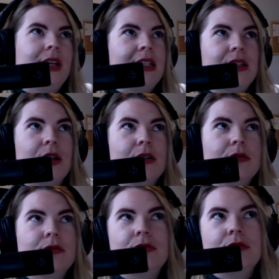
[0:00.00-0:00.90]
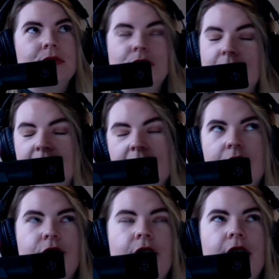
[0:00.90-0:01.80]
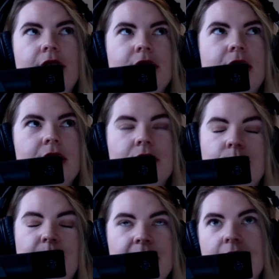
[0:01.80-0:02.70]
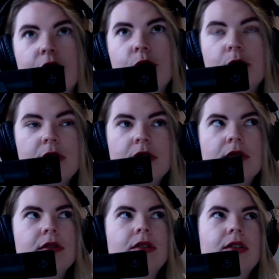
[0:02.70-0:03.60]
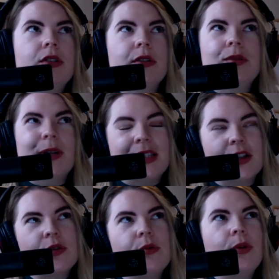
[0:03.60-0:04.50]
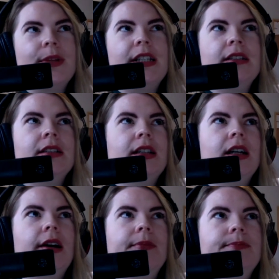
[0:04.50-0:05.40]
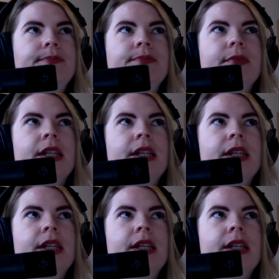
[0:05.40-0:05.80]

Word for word: as a I identify as, as bisexual, so as a bisexual woman, um,